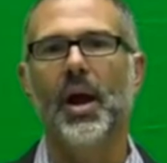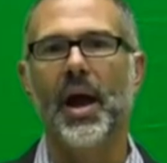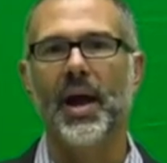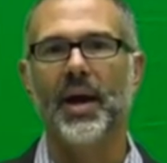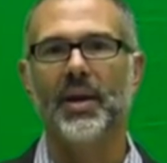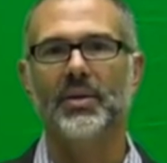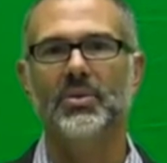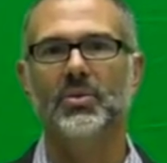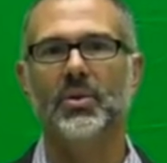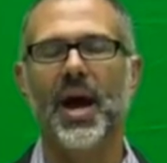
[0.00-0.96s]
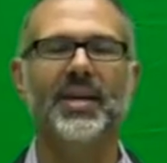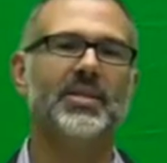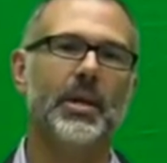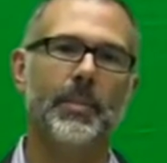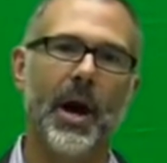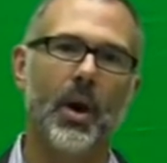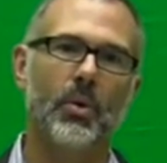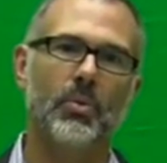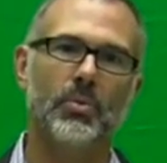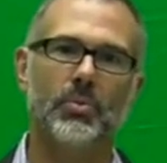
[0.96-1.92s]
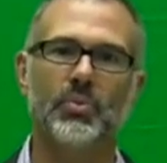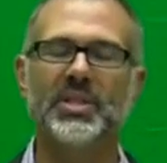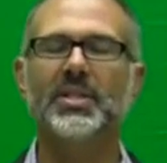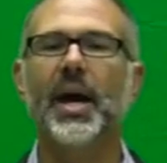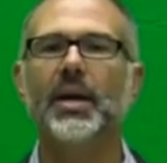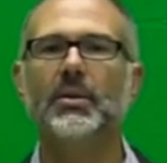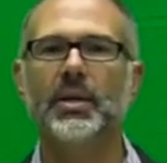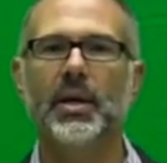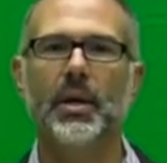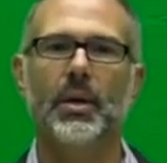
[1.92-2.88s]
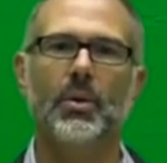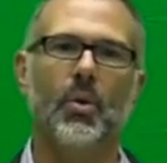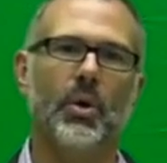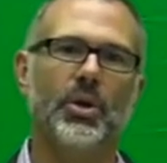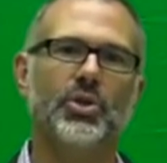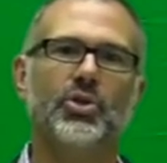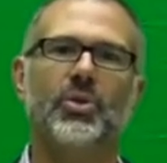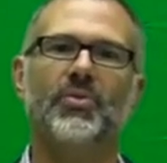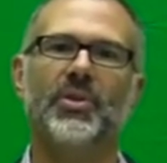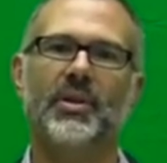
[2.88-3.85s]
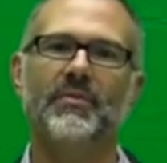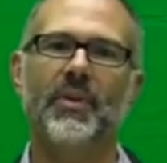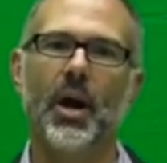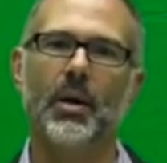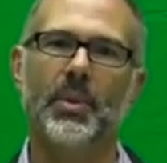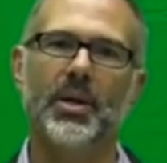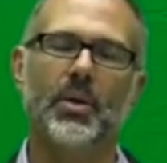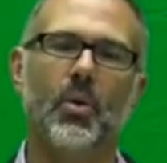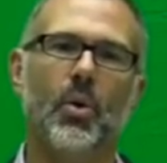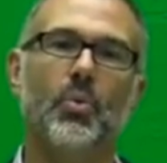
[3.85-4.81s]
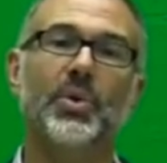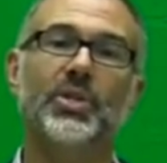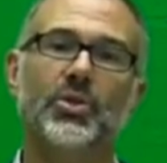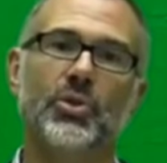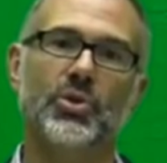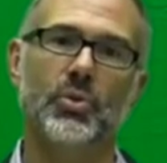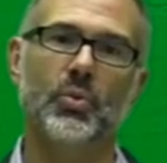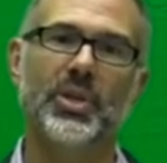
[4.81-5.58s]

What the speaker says: and asking about recycling or concern for the environment or resource